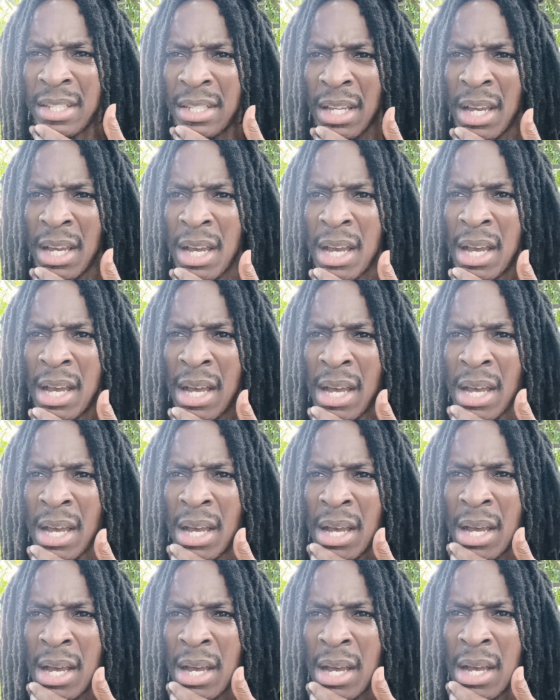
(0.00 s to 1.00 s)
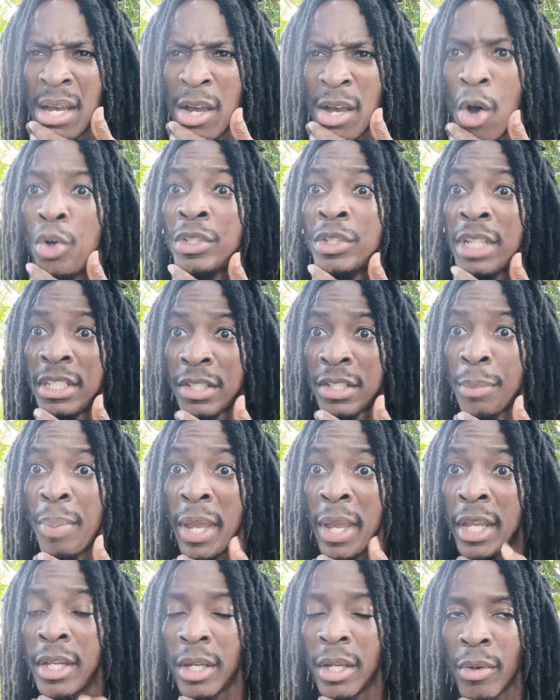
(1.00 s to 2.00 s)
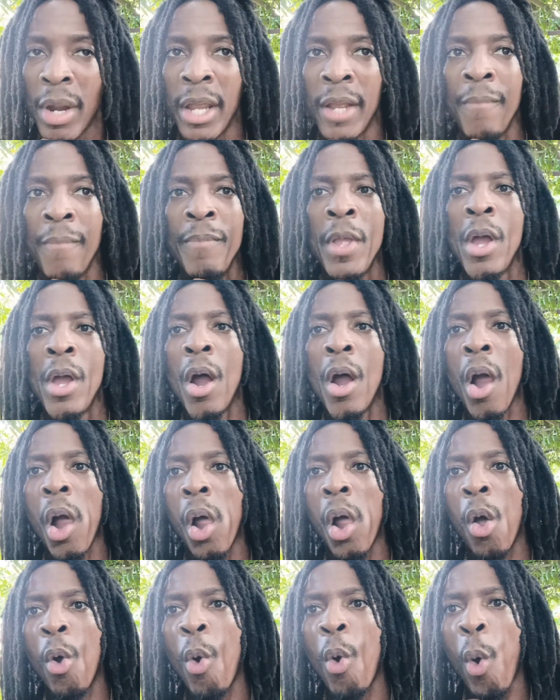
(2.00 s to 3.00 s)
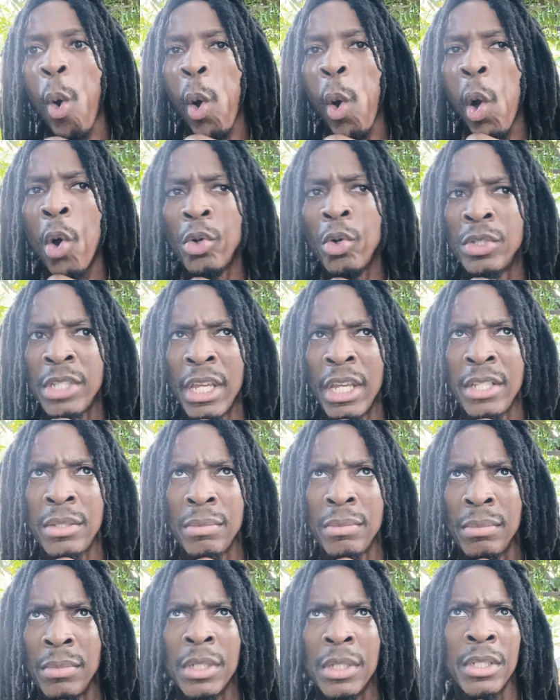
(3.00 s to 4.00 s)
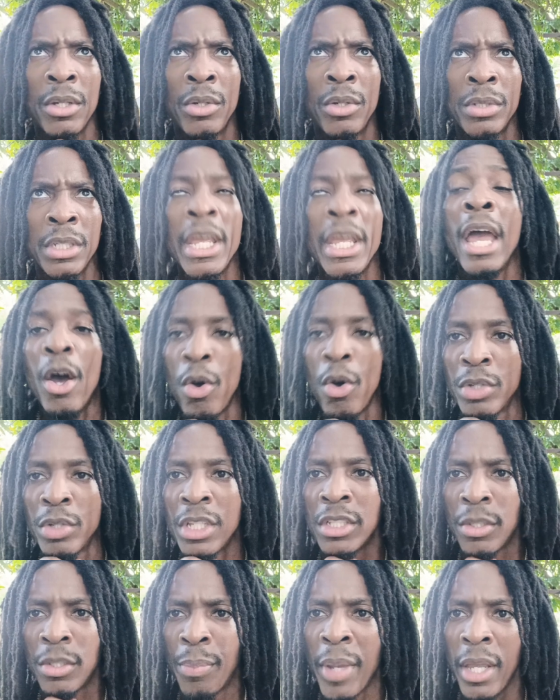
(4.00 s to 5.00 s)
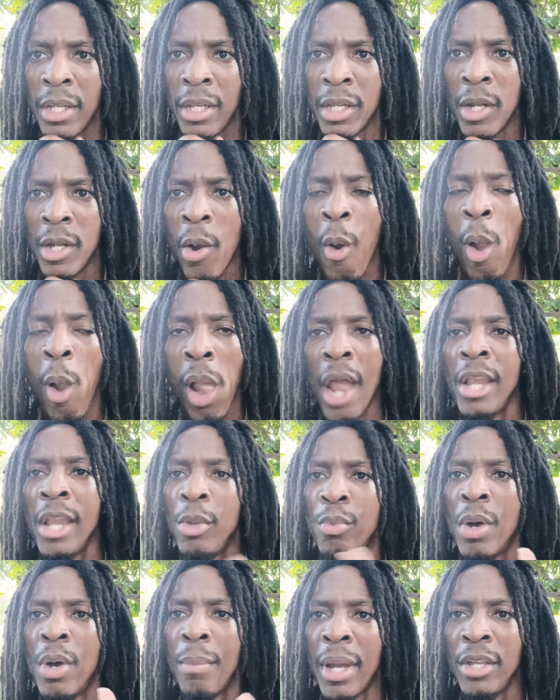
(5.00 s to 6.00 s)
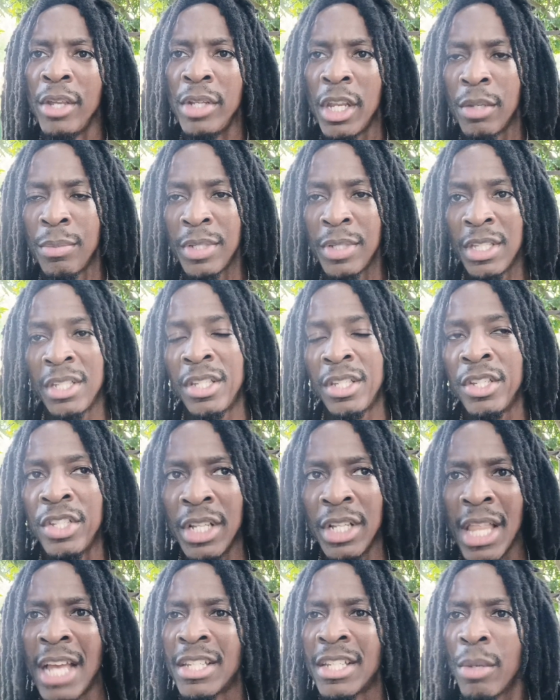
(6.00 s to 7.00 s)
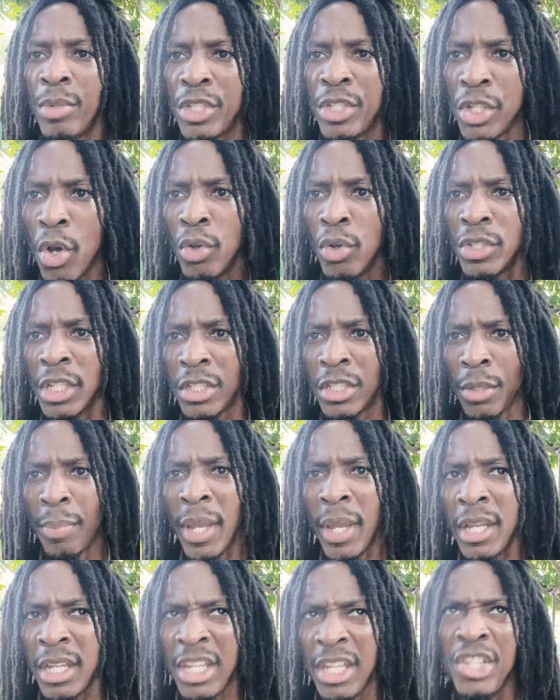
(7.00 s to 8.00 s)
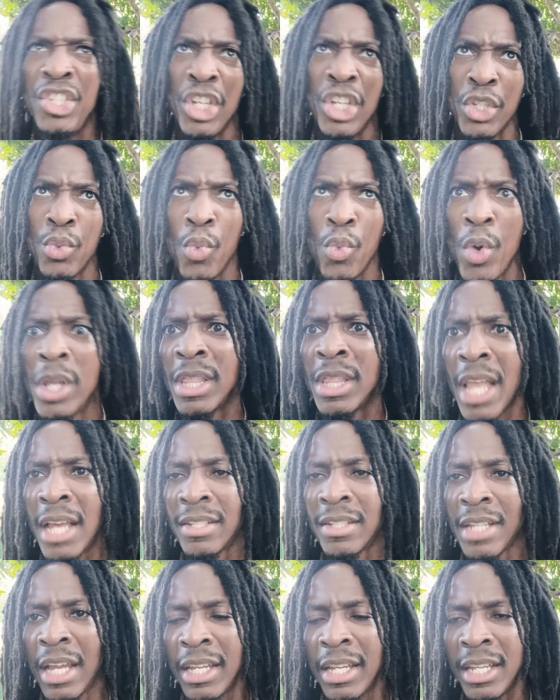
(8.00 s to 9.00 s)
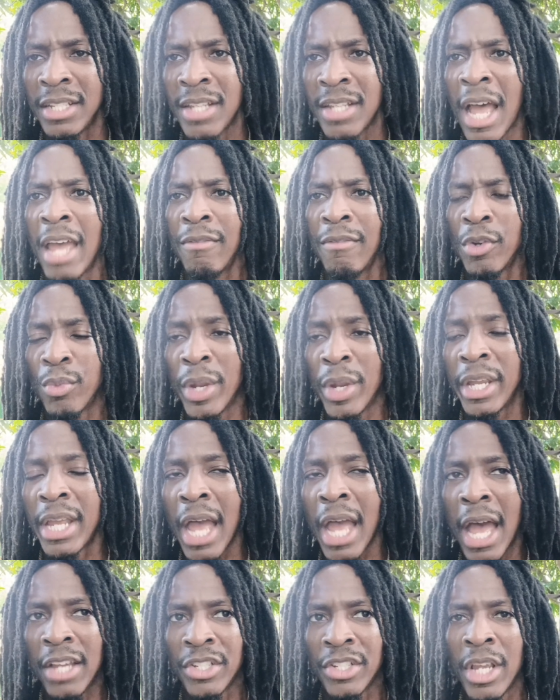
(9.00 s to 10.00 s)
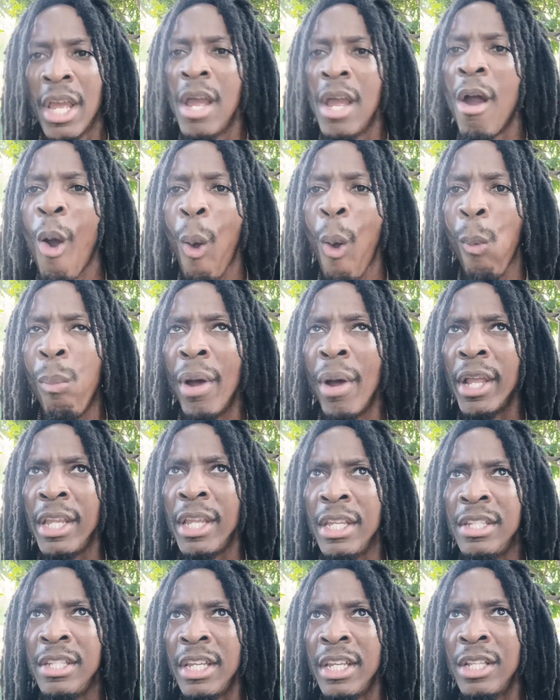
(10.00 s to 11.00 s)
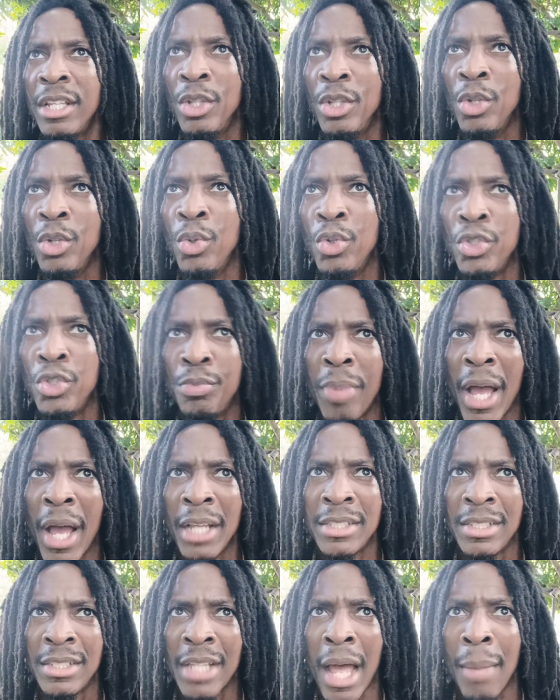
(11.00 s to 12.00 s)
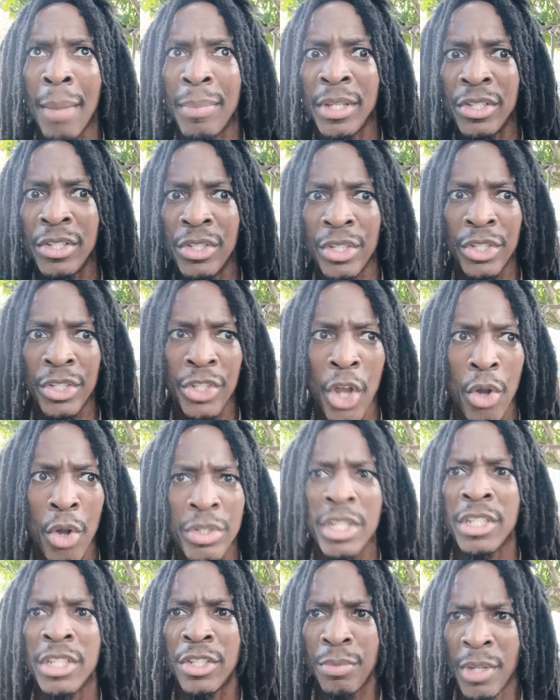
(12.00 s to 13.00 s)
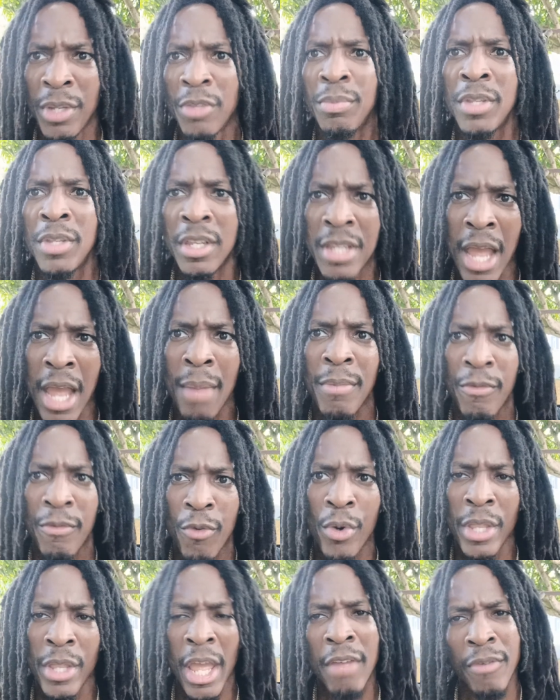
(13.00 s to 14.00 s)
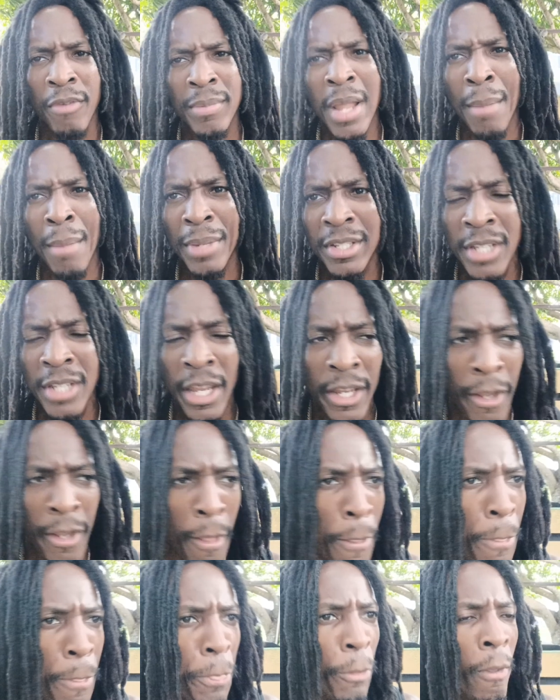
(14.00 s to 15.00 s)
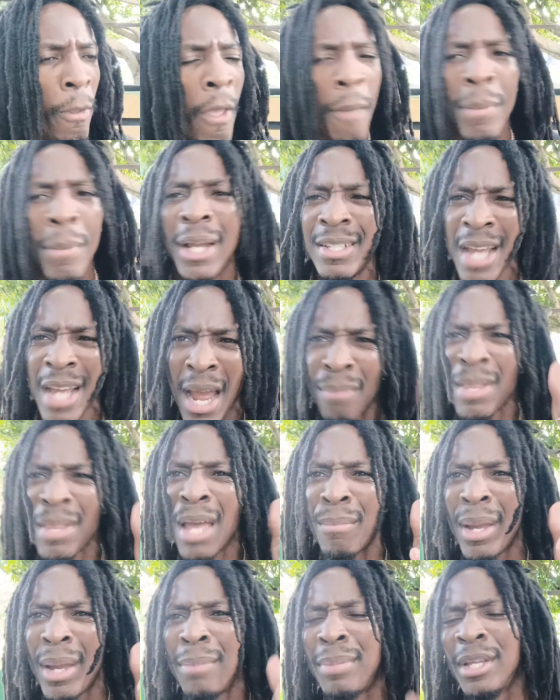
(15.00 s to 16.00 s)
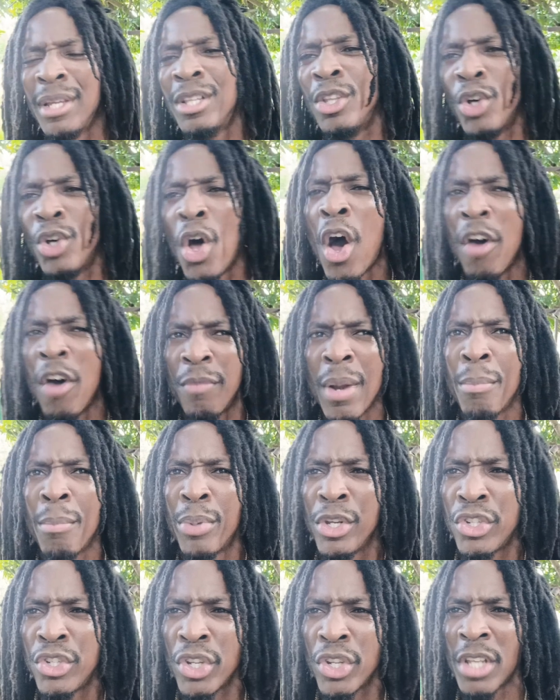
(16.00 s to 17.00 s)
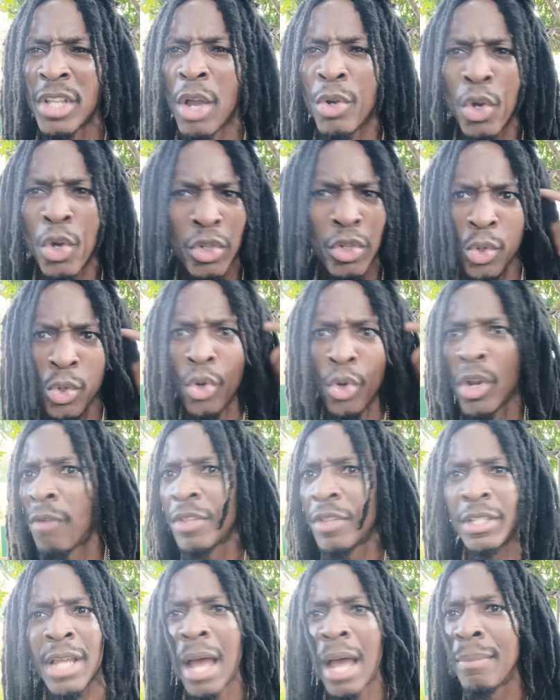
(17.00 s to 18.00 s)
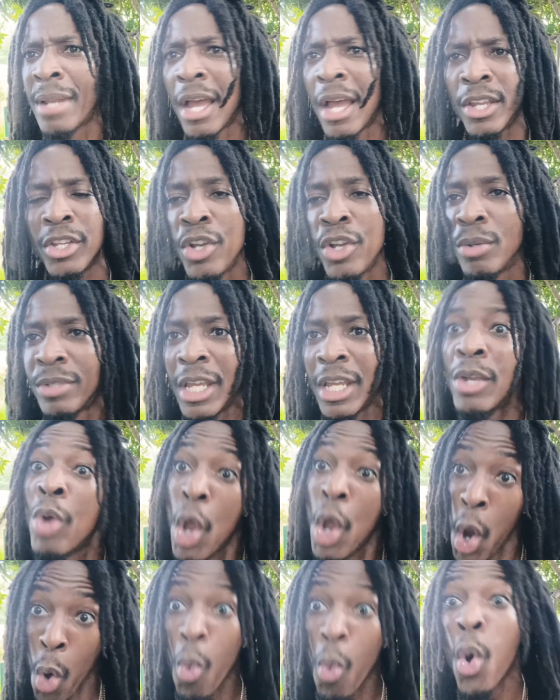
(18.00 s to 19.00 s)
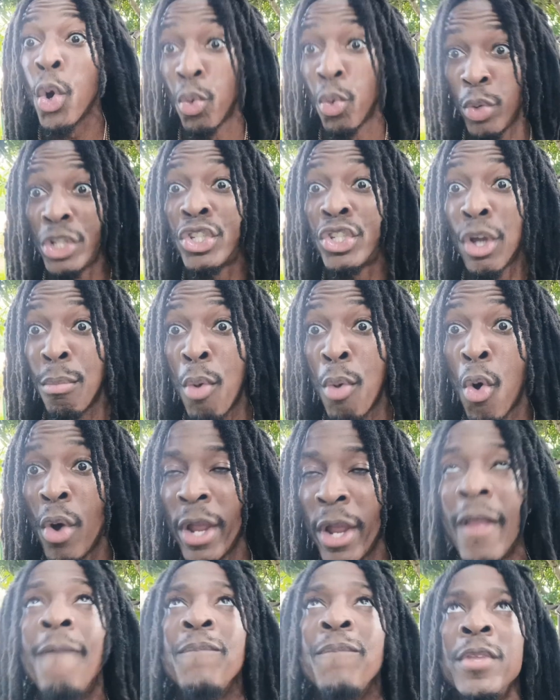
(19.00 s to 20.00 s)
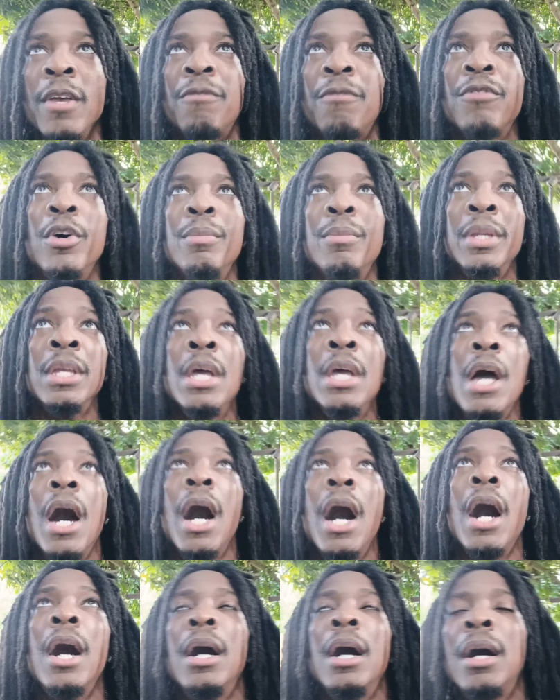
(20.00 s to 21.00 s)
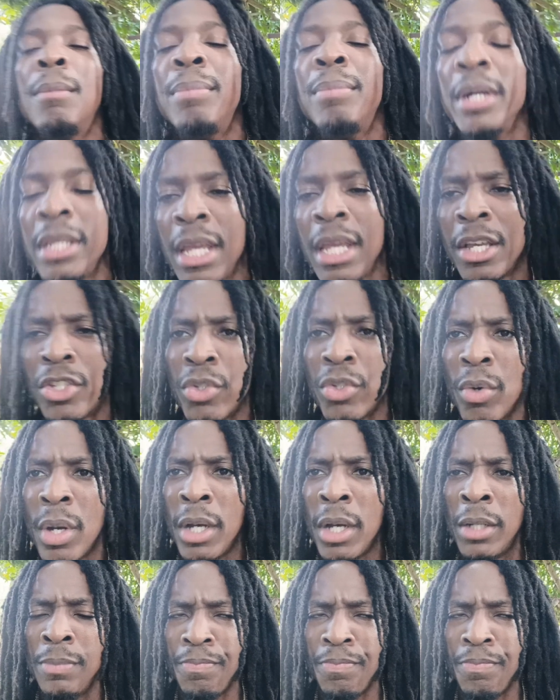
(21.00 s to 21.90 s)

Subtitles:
Jose Zepeda, right? Jose Zepeda. And he won by unanimous decision. Last time we see Jose Zepeda, he just won last night against Ivan Redkosh, but he did lose by stoppage to Dalton Smith the time before that, if I'm not mistaken. My timeline might be a little off, but I'm pretty sure that's how it goes. I'm going off the top now, you know what I'm saying? Work with your boy. You feel me? So I